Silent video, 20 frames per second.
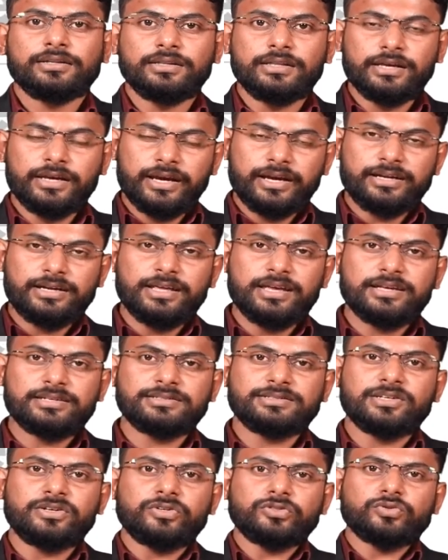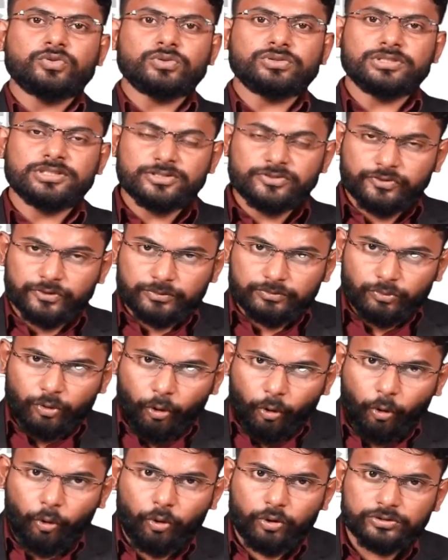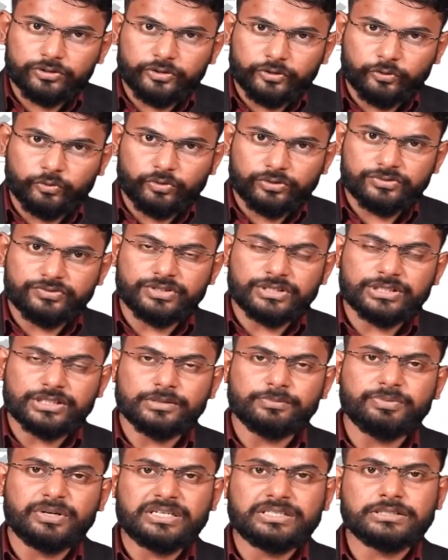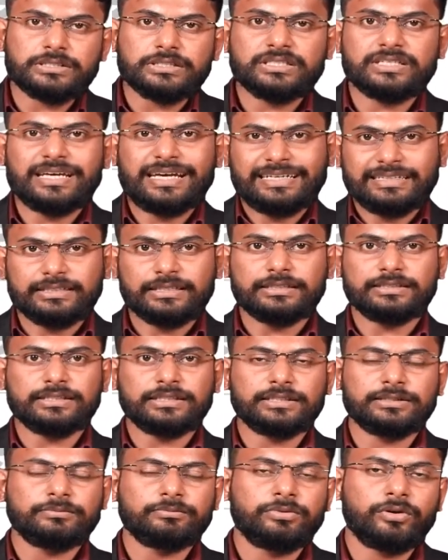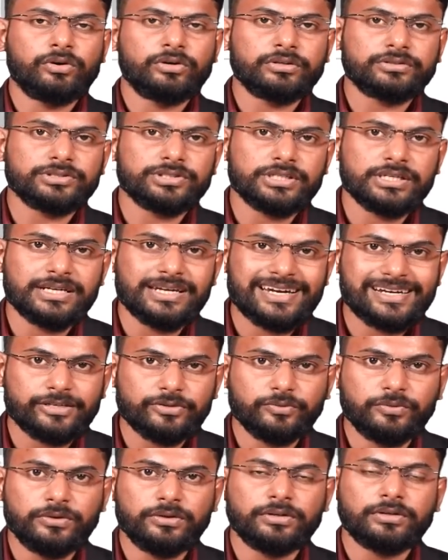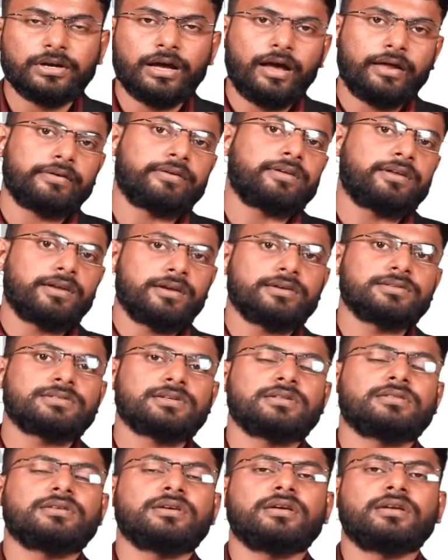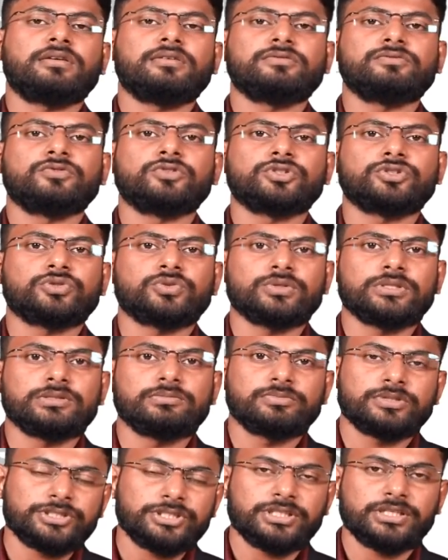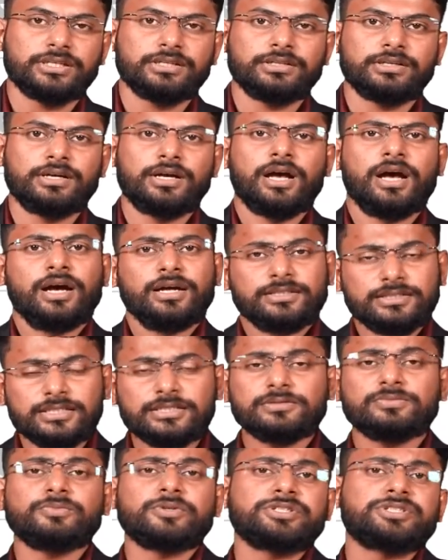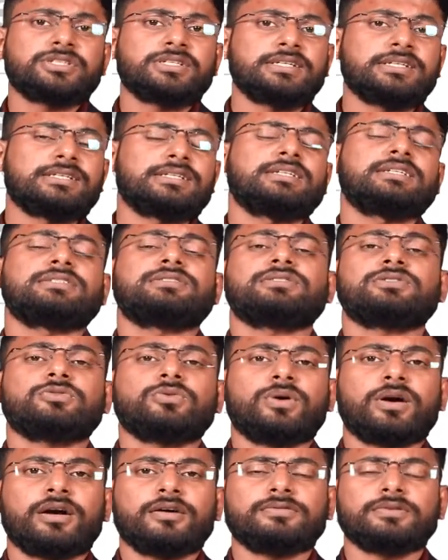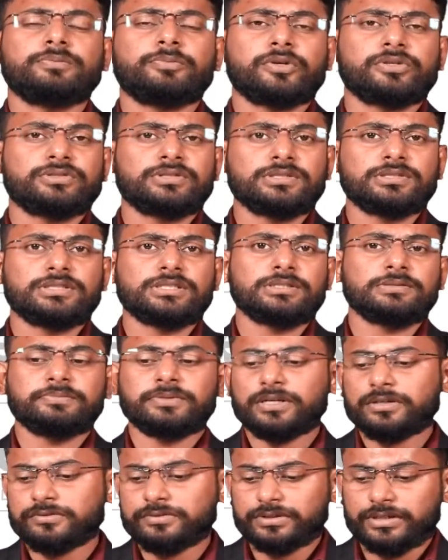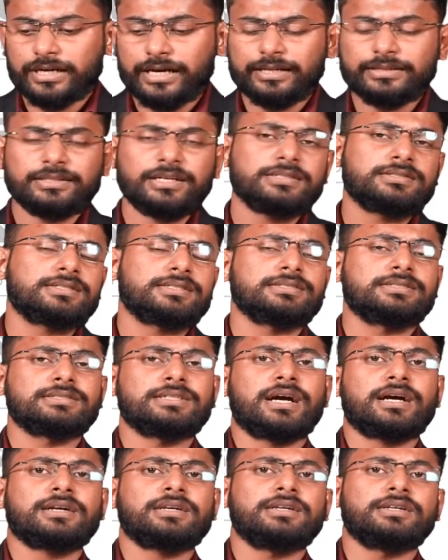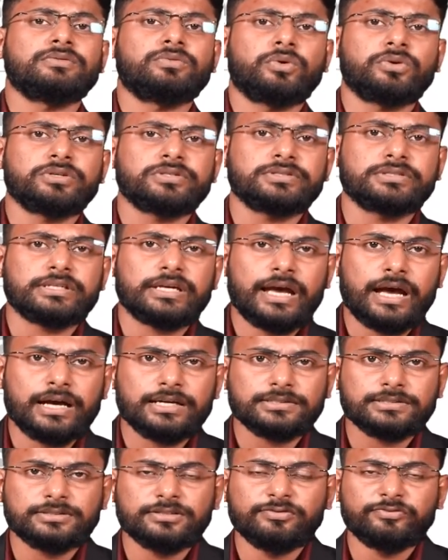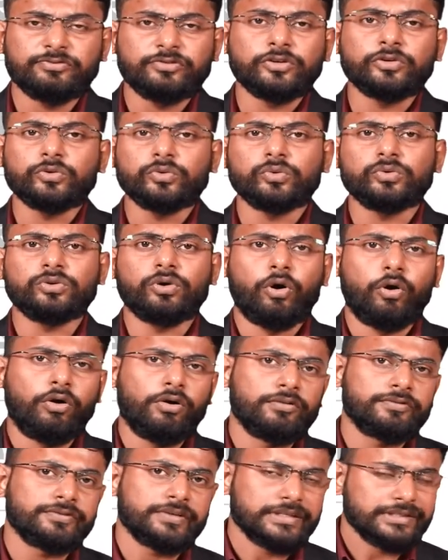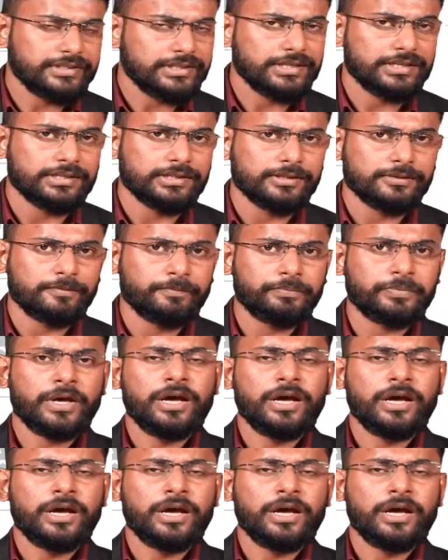It takes the resources from all the nodes which are present in the Ethereum blockchain network and creates Ethereum virtual machine. This machine needs to have a processing power, and that's exactly what is gas, the fuel of Ethereum.